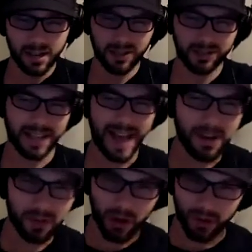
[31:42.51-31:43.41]
So I was like, I
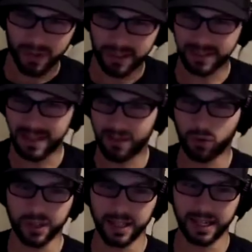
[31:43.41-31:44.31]
don't know if this is ever
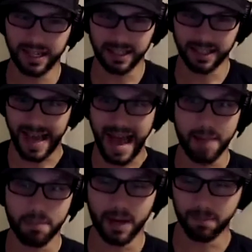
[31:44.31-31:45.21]
really going to get to
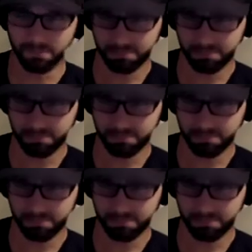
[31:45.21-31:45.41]
that, but